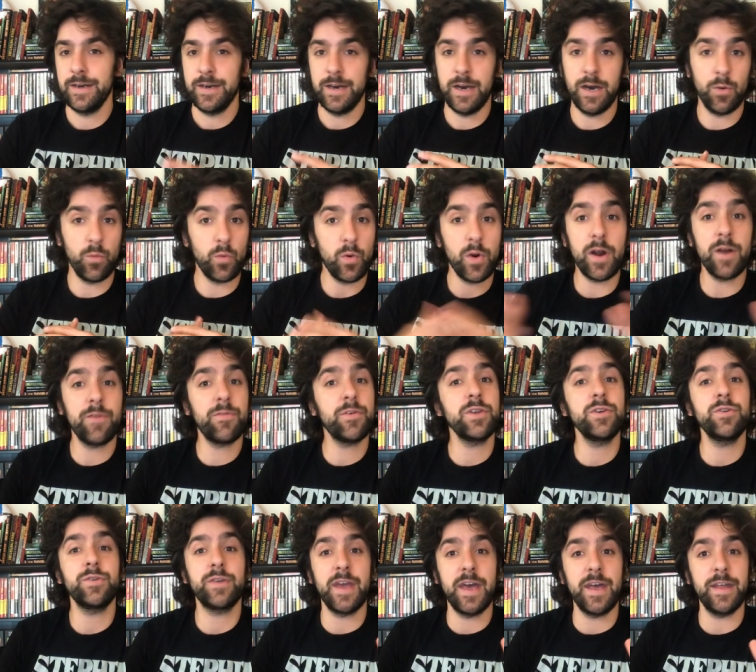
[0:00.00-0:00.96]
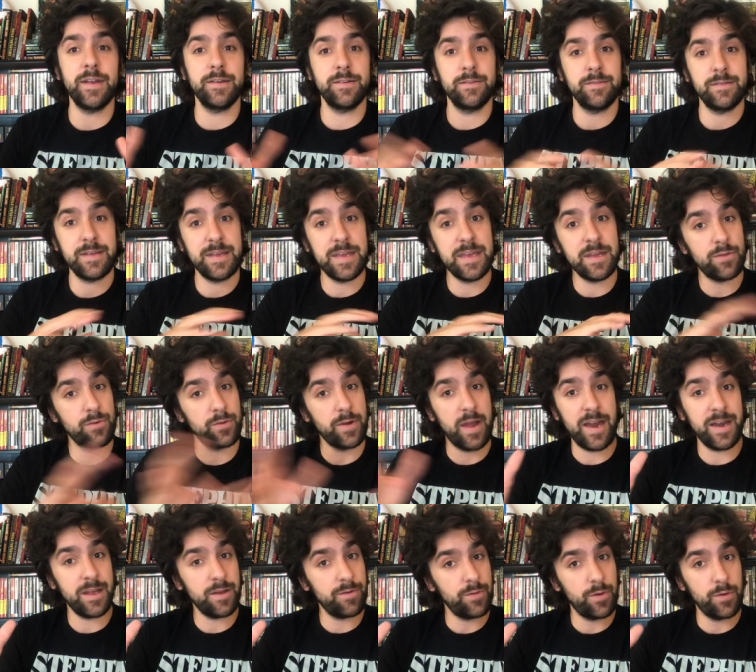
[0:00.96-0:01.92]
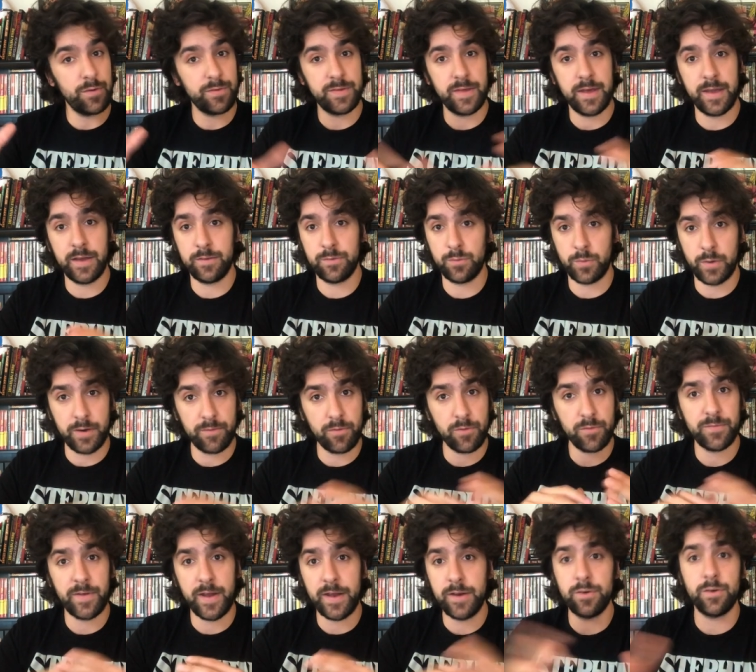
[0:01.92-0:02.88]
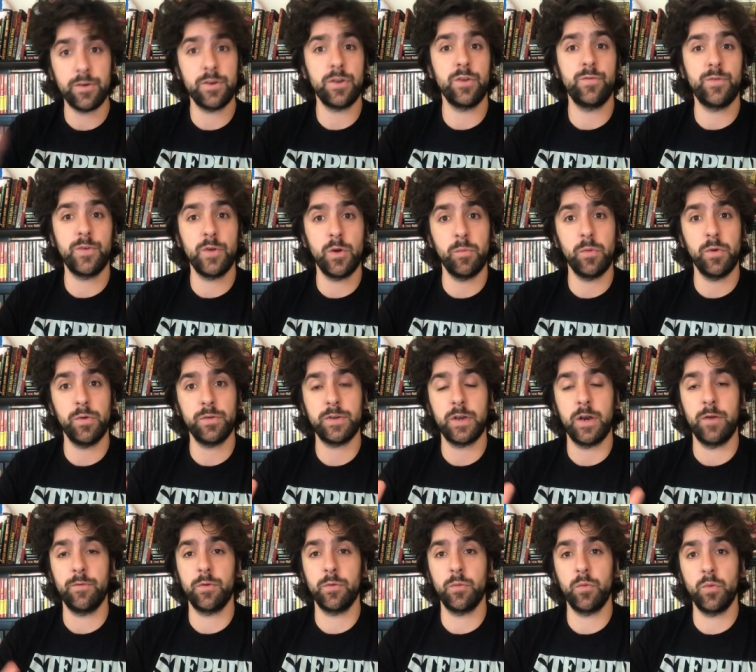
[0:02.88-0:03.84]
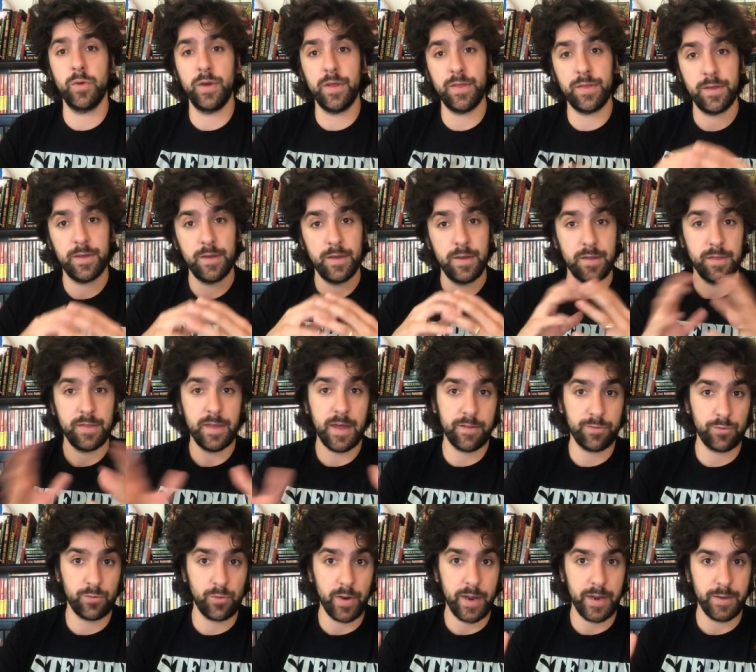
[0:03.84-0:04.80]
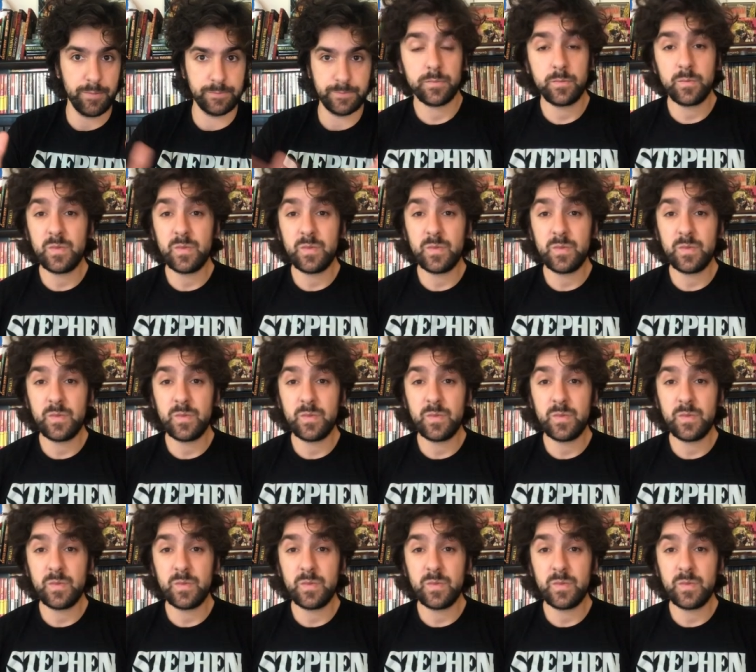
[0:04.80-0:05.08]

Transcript: Uh, wherever you get either any of those things, whatever vendor you feel most comfortable with, that's great.